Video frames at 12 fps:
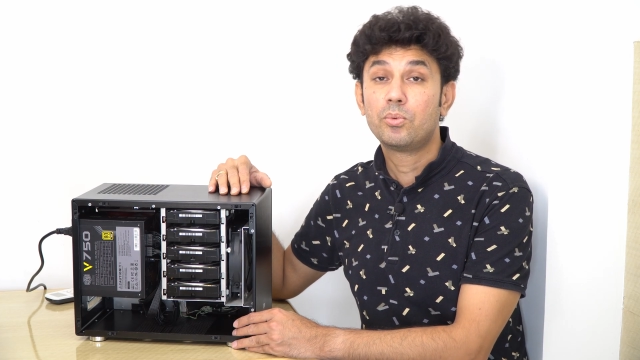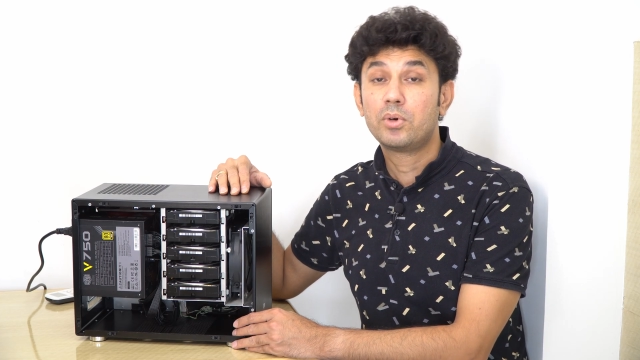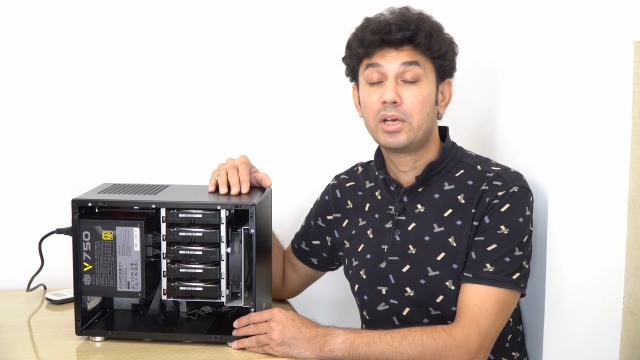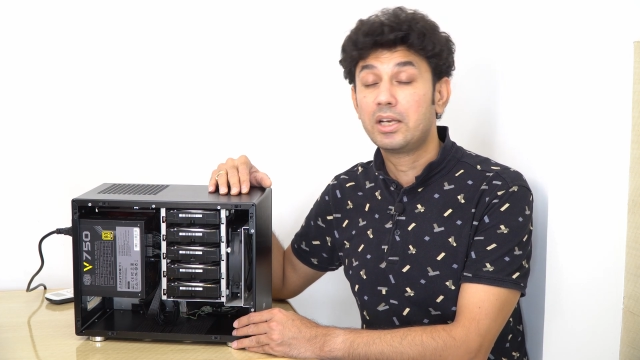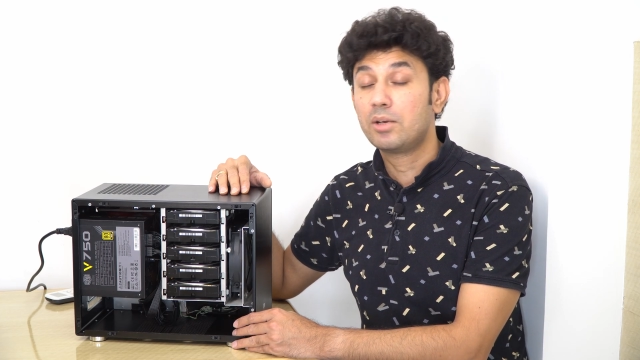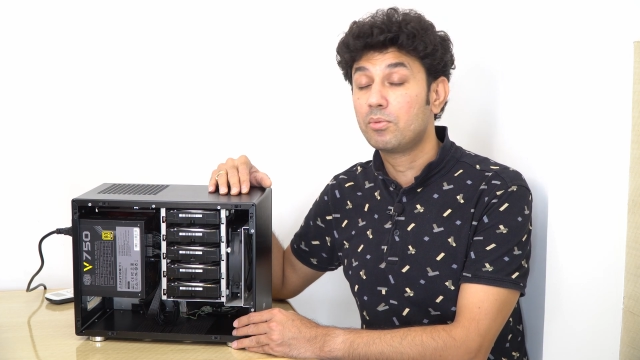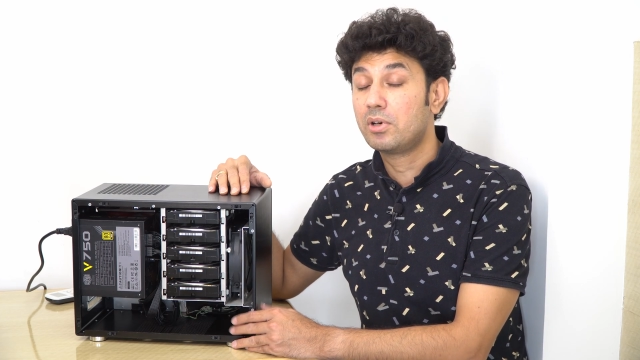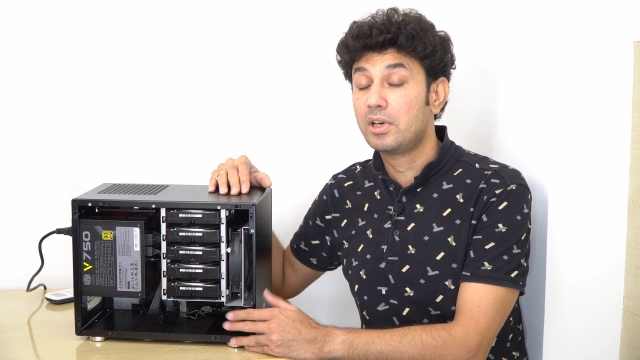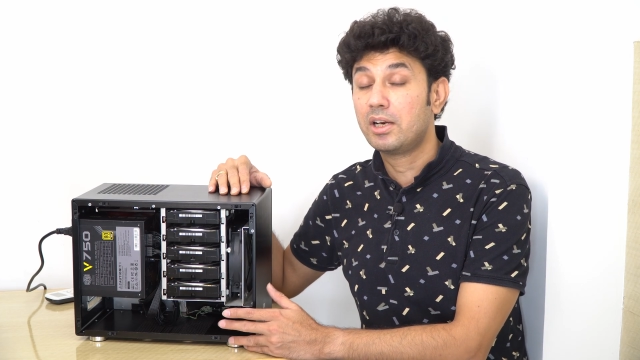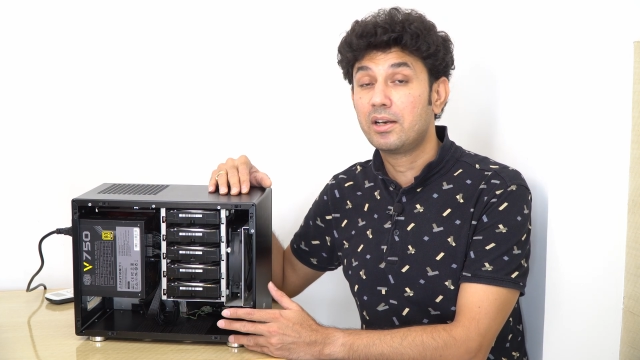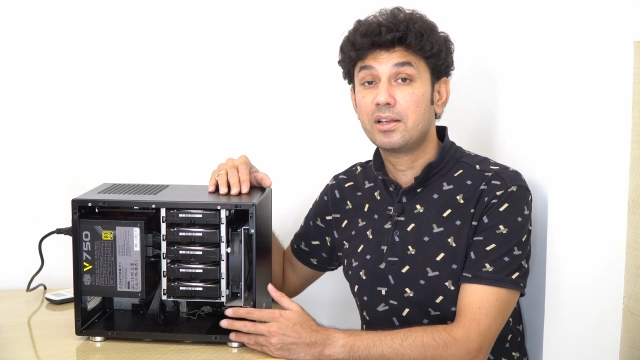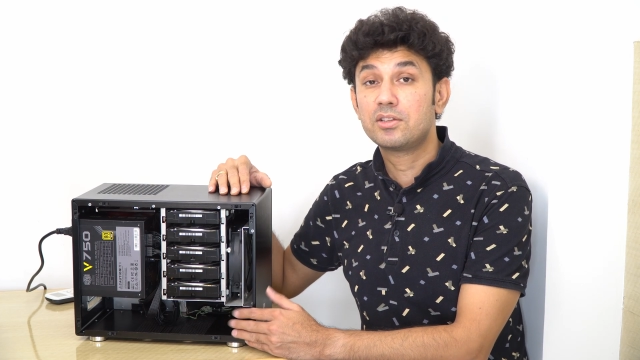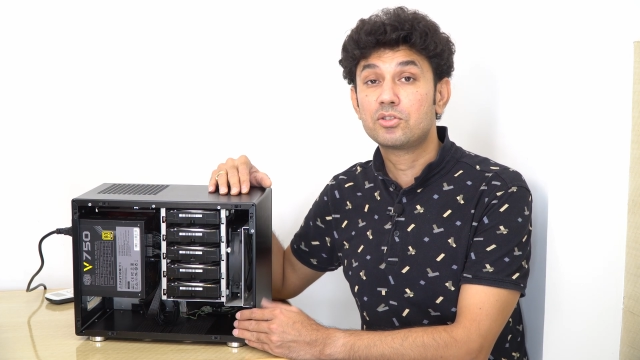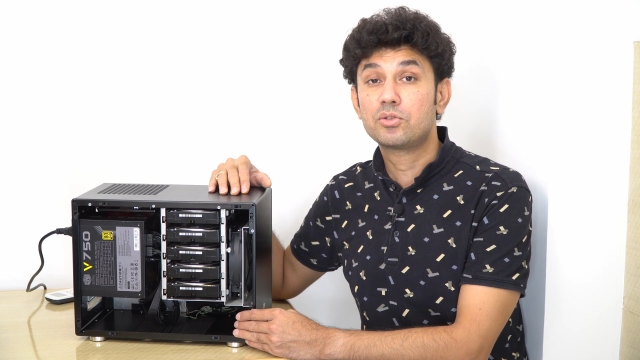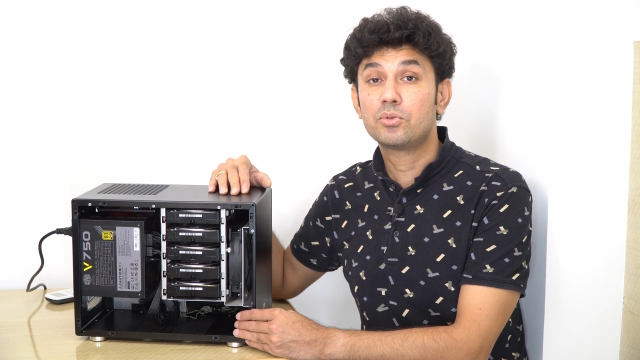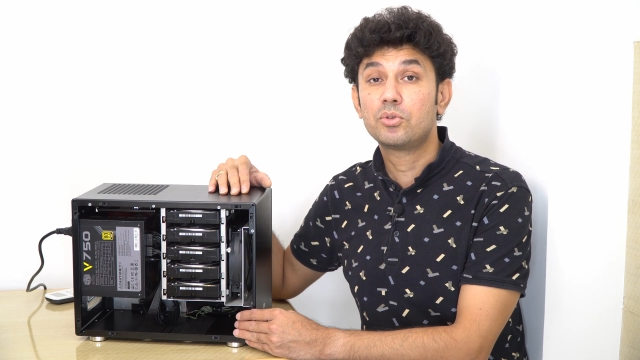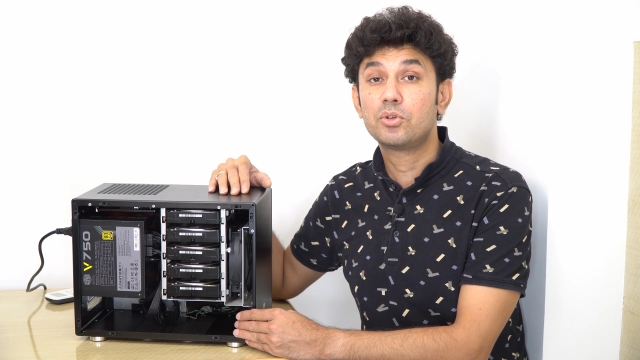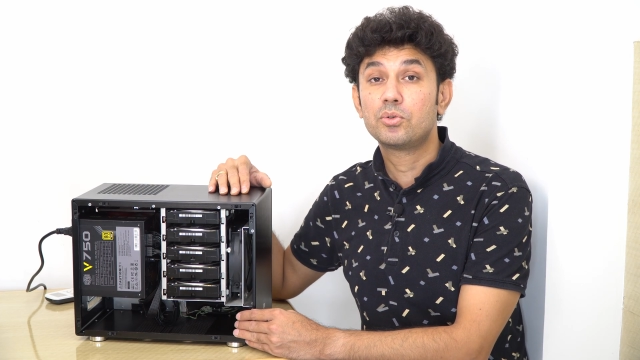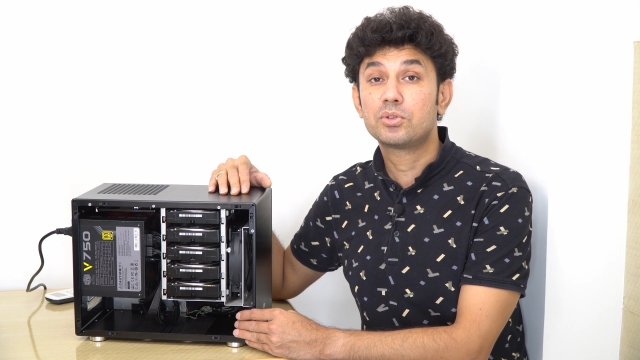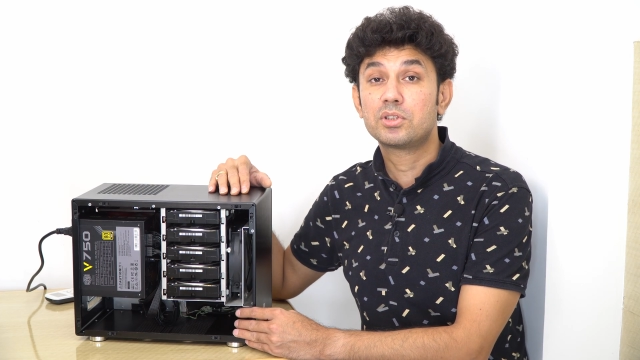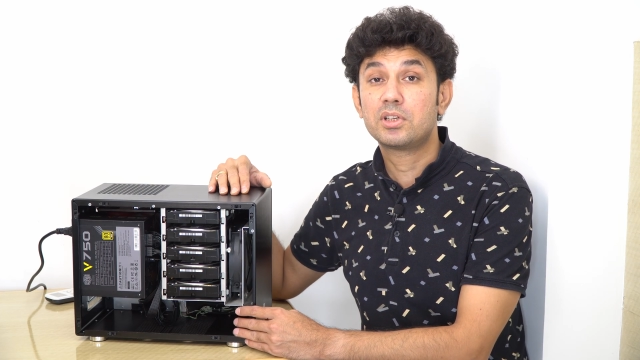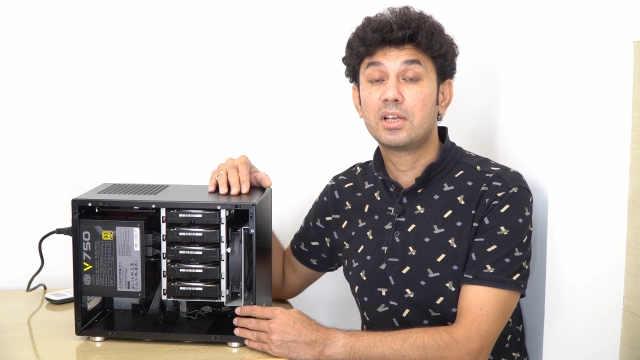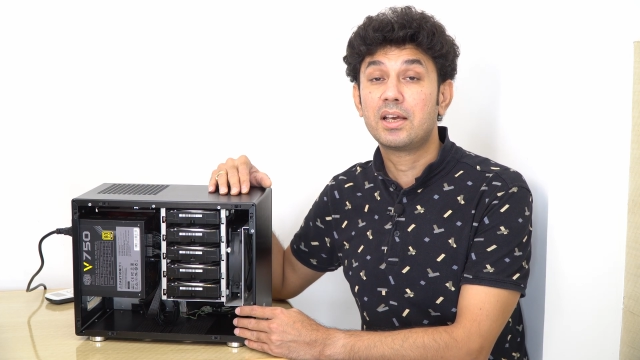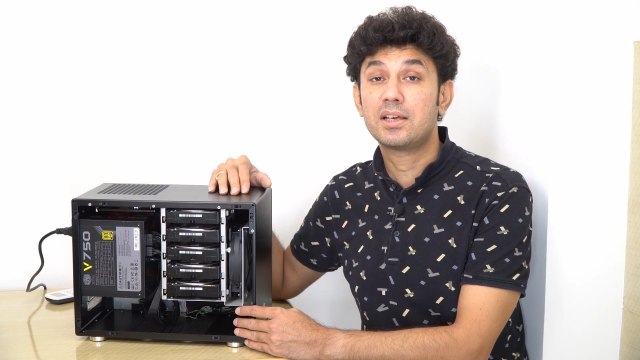anyone intends to use
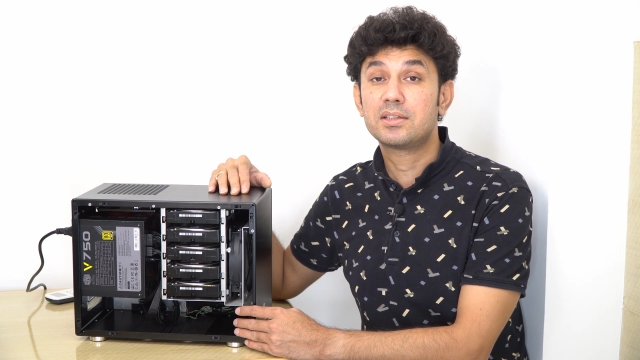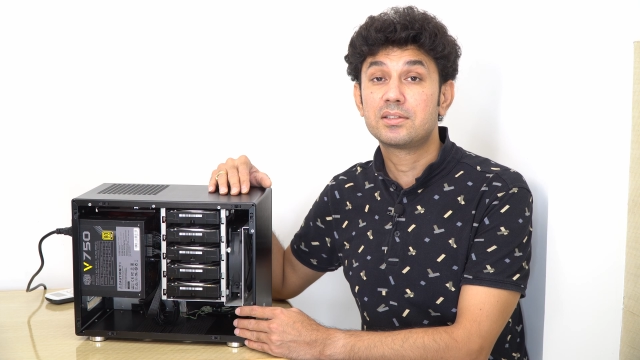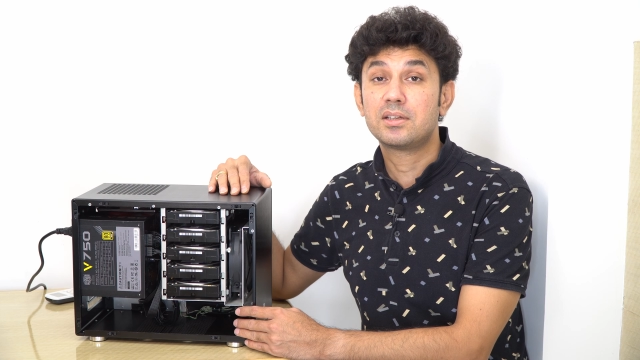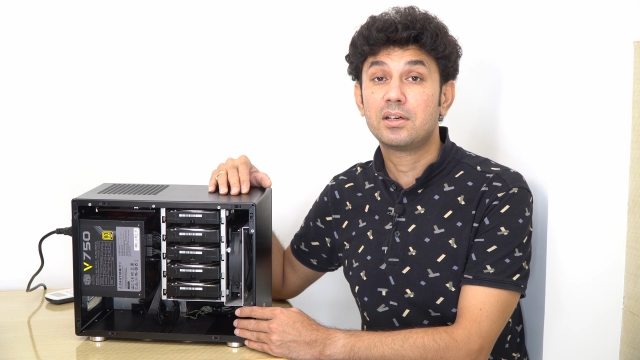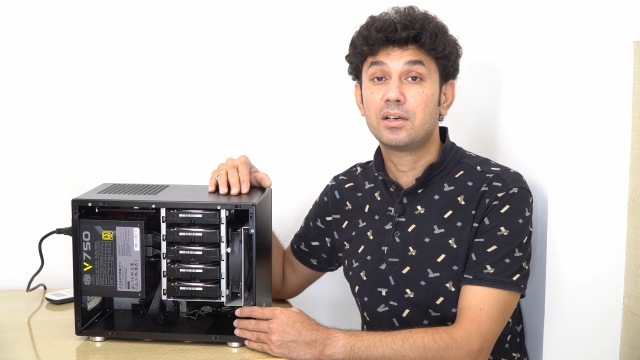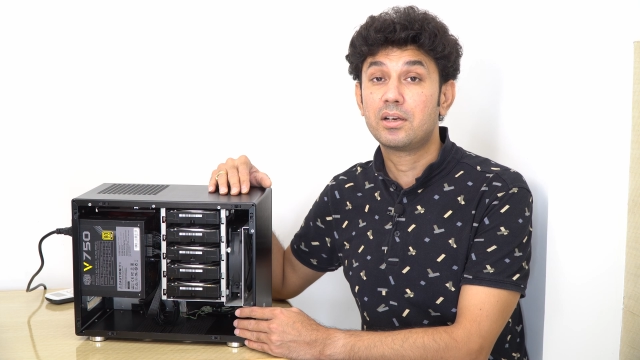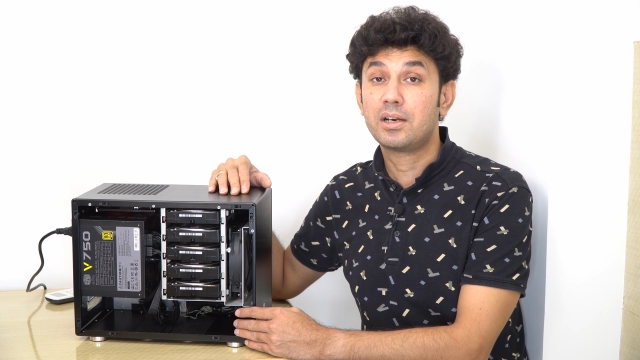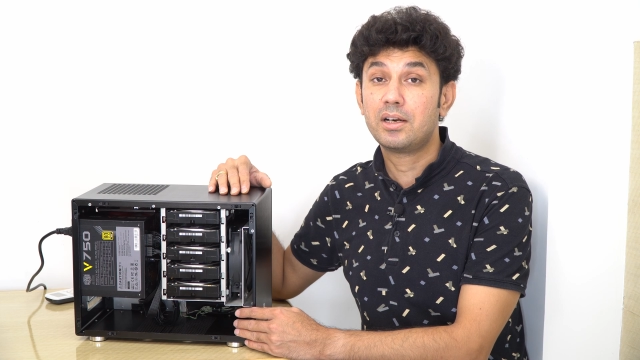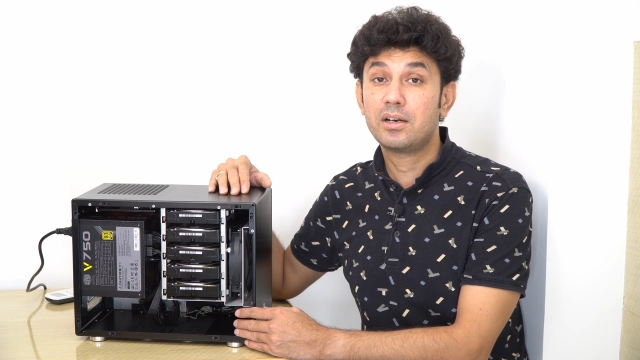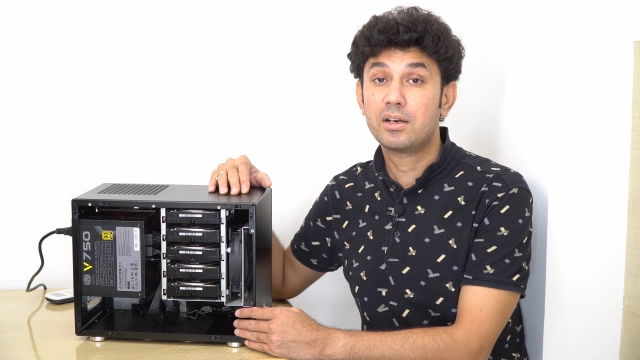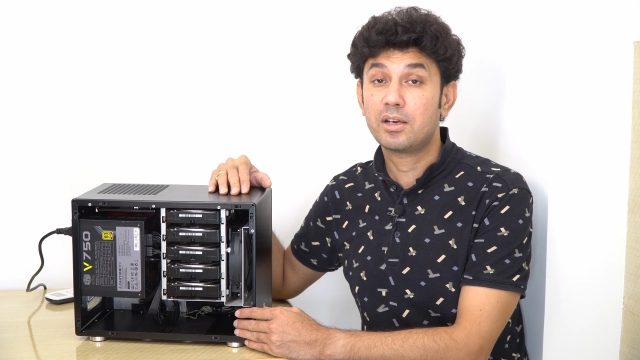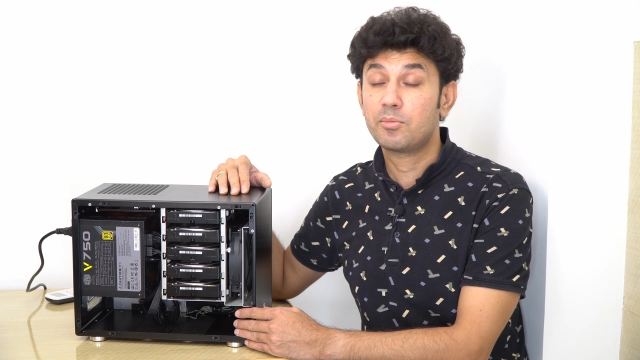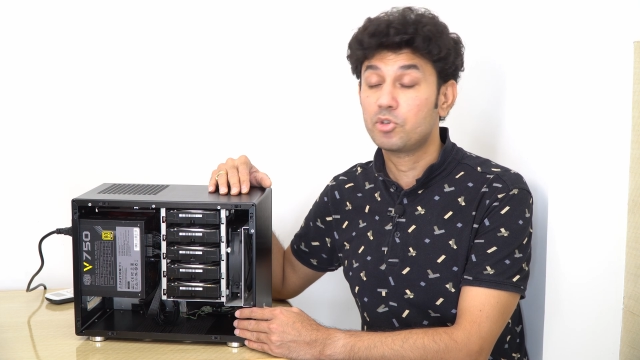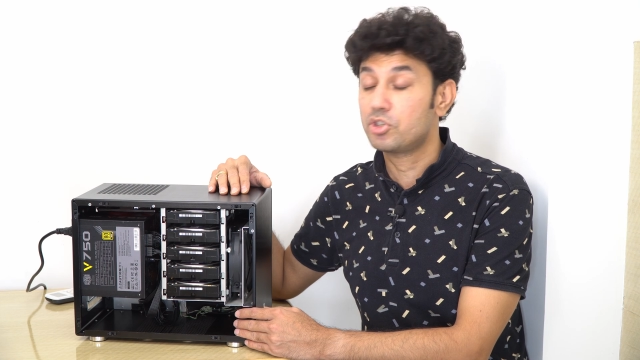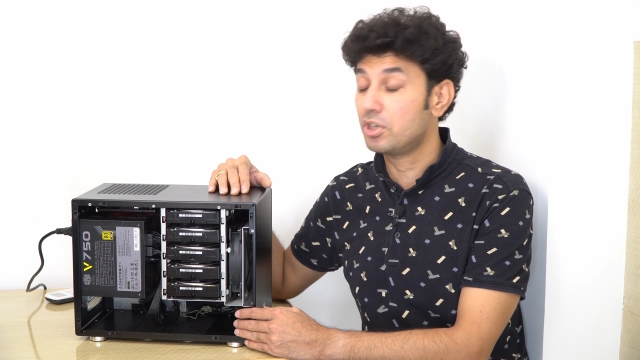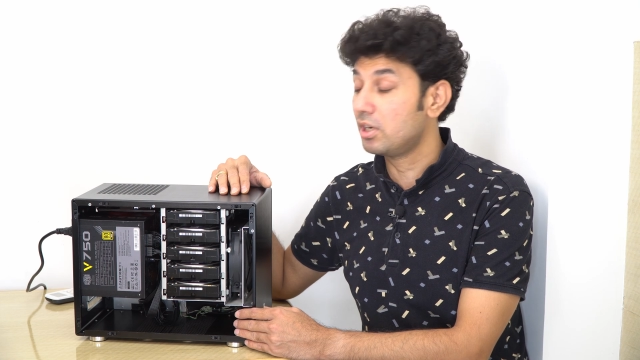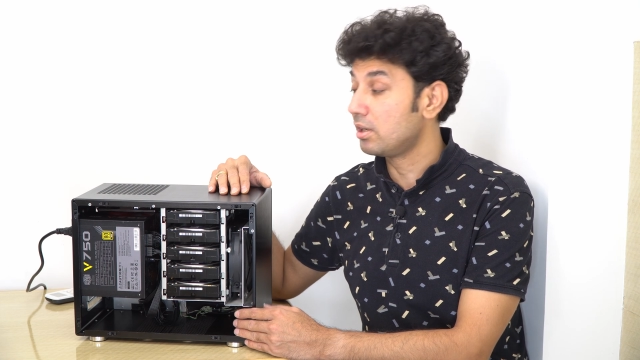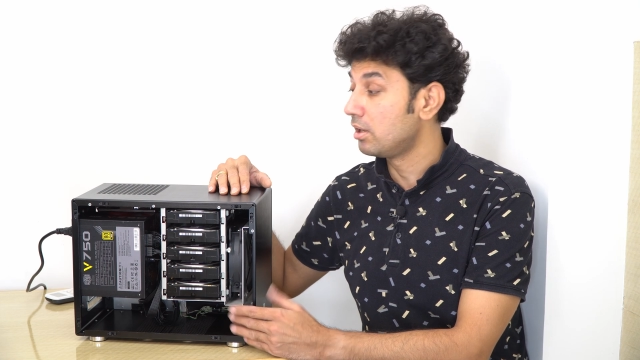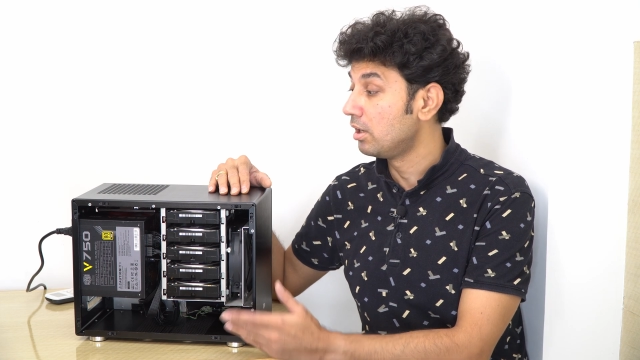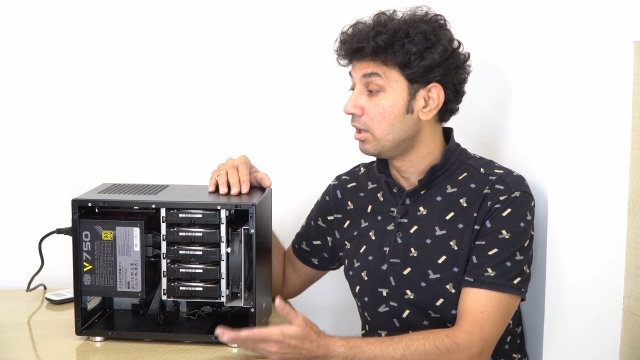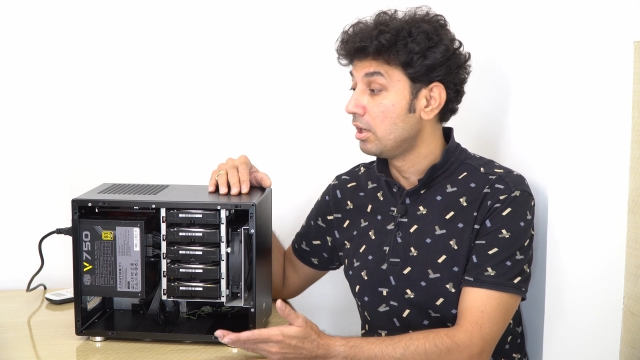it as a rendering machine.